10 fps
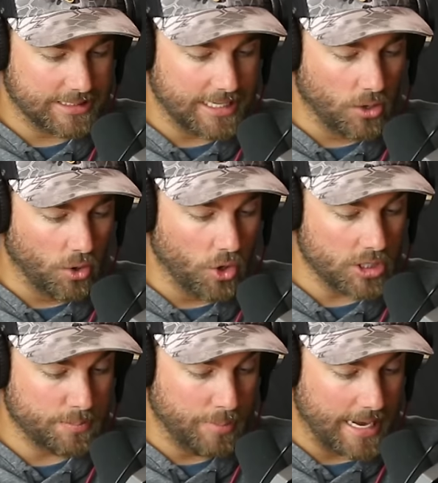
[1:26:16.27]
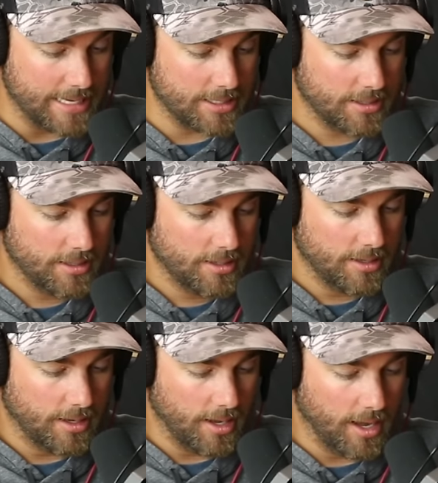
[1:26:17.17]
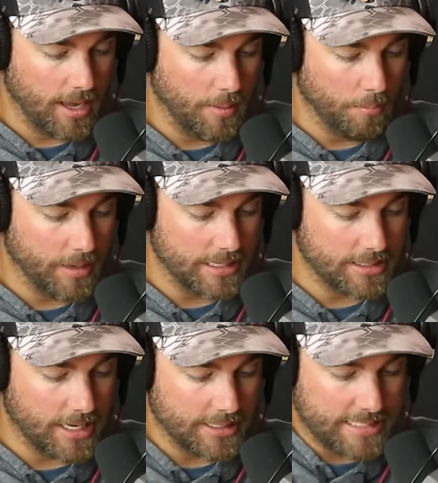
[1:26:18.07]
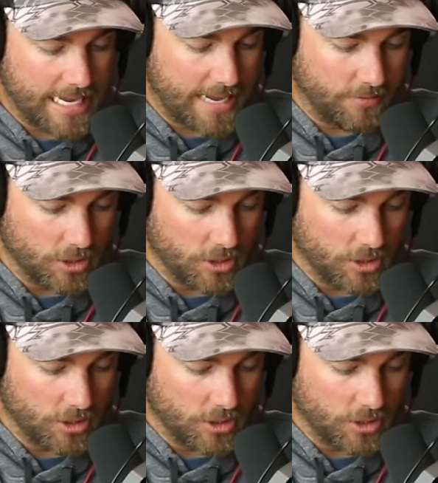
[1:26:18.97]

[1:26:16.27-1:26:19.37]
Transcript: single hooked bait, but it does have,